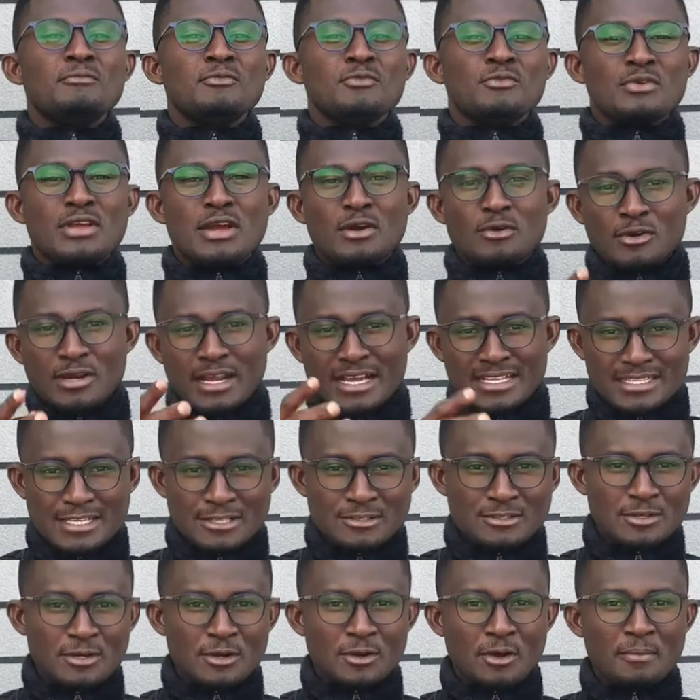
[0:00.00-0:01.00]
we are going to
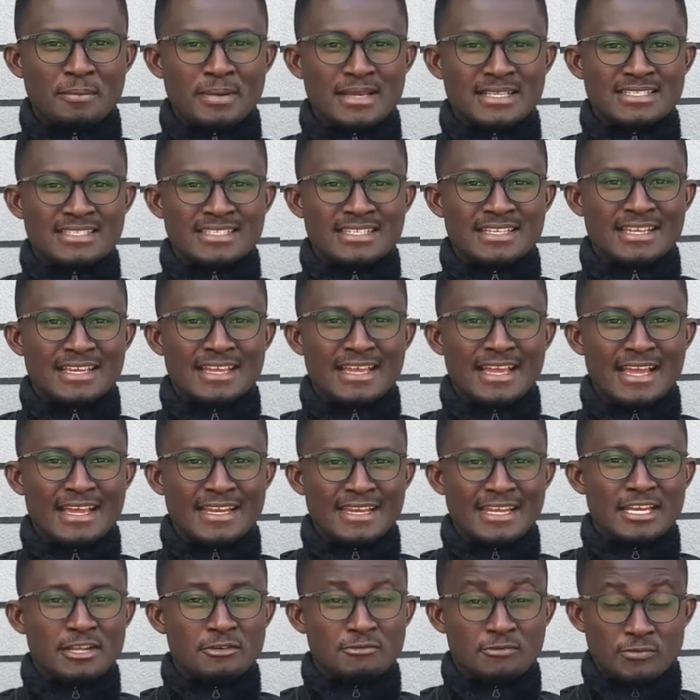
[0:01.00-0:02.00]
attend to your comments,
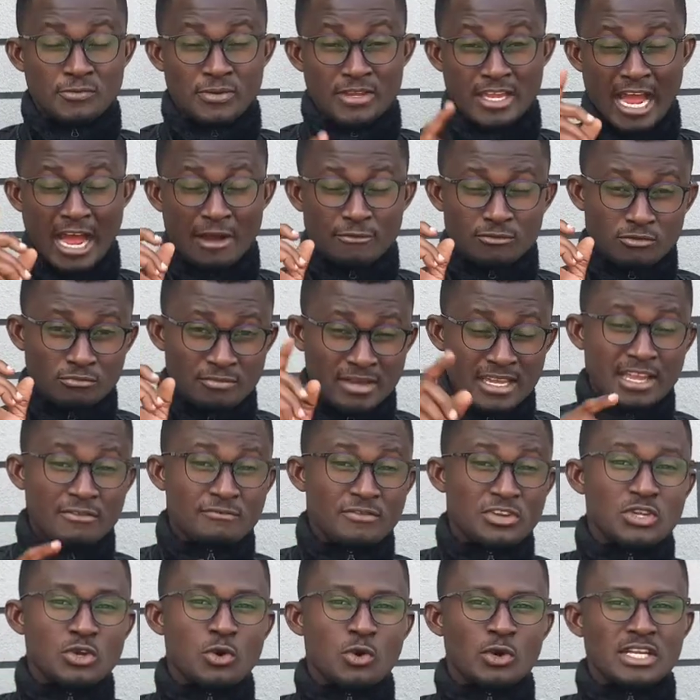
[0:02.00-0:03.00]
and then if we have to make a
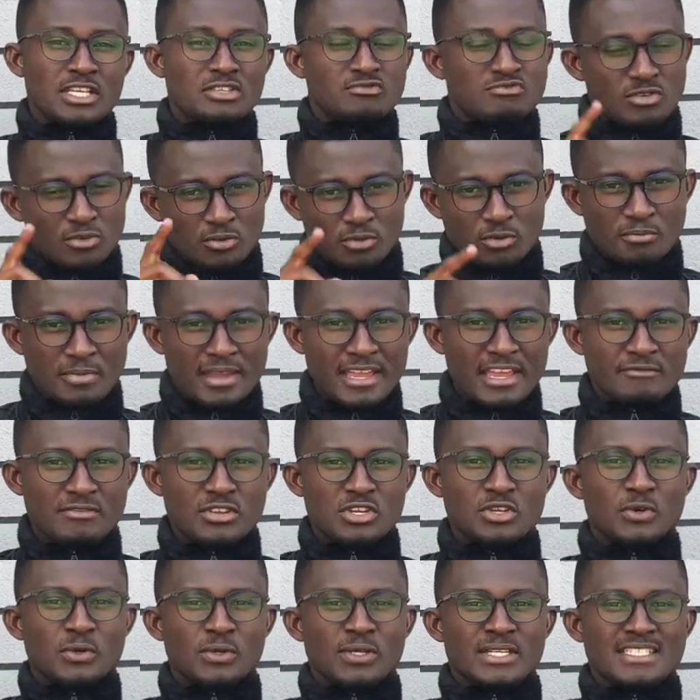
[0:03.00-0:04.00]
video on it, we're going to make a
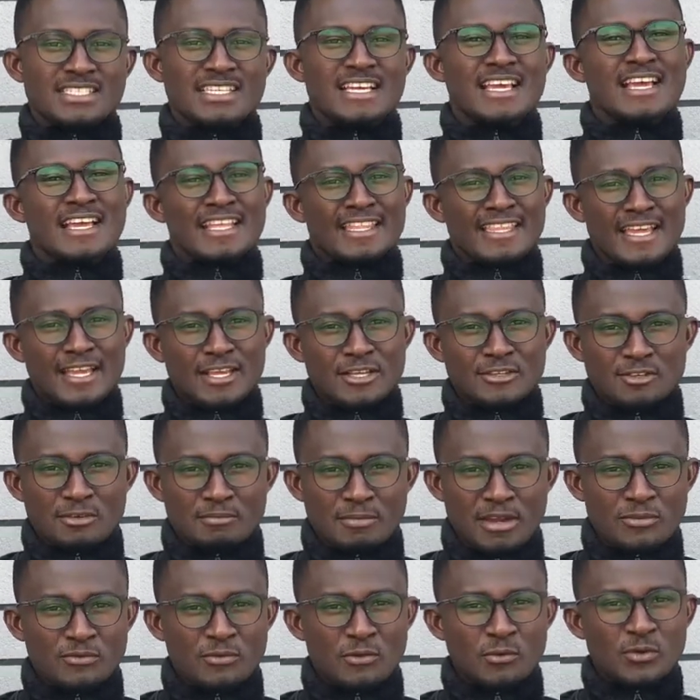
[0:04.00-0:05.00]
video on it. Thank you so
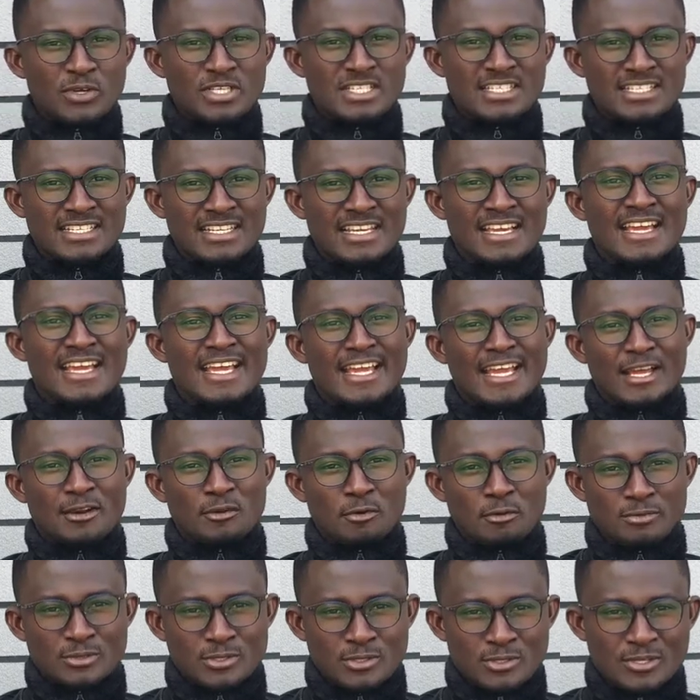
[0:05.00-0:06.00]
much for watching, and
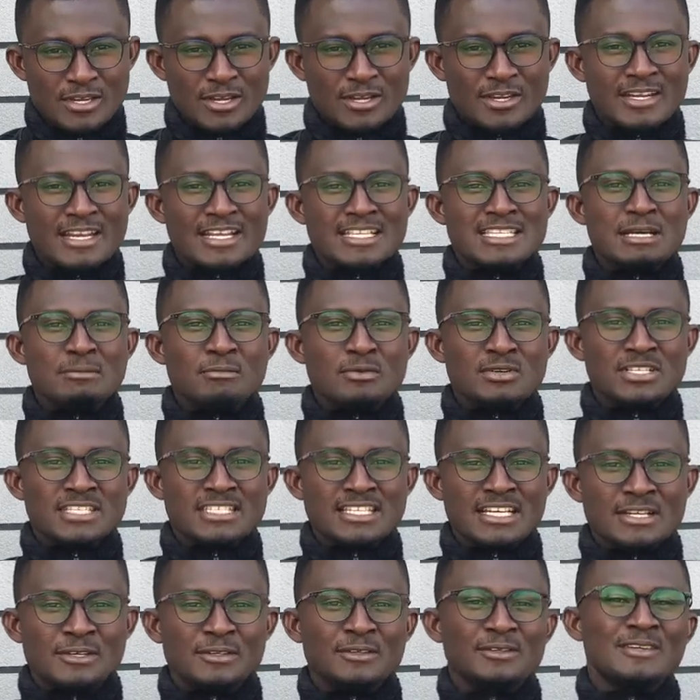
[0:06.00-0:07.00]
hope to see you another time on this
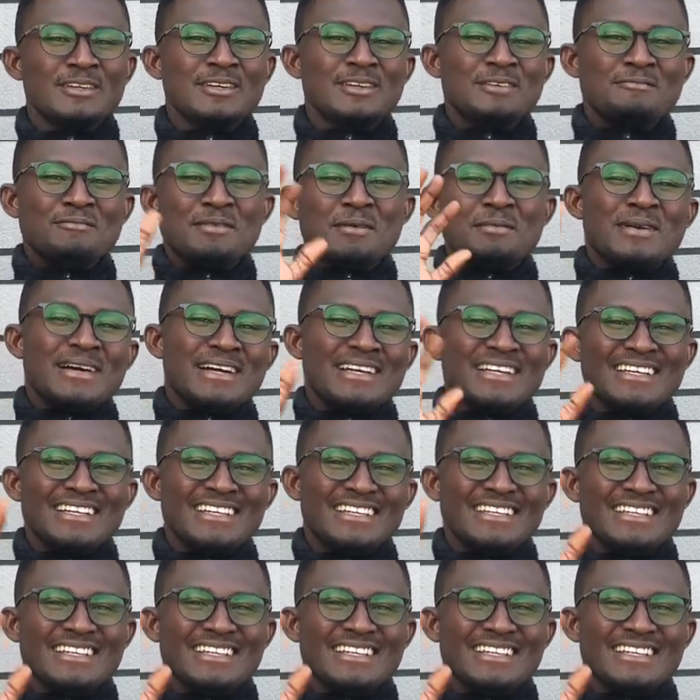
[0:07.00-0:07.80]
channel. Bye-bye.